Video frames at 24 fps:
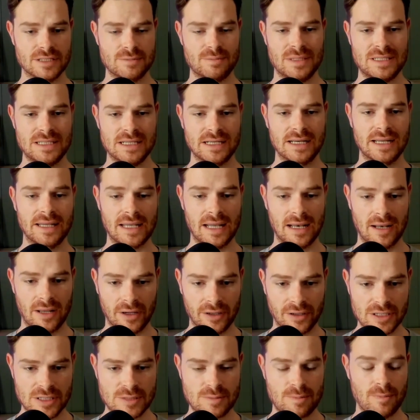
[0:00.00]
particularly
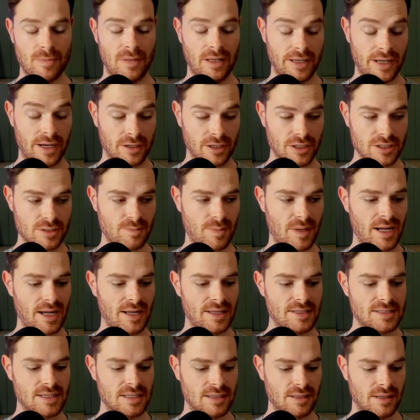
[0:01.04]
the younger
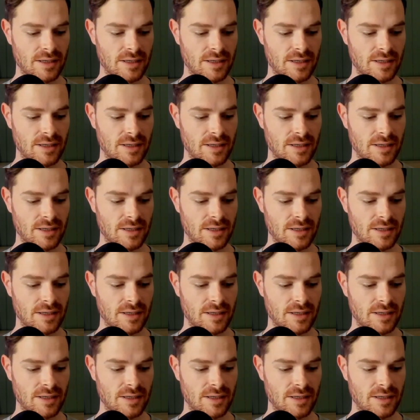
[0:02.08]
spines and